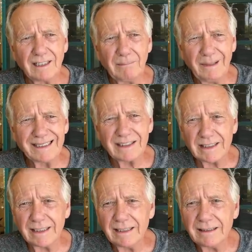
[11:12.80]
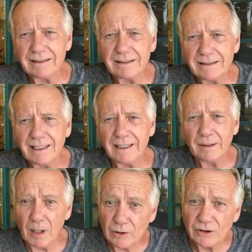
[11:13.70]
mentally and
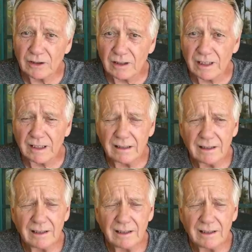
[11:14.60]
emotionally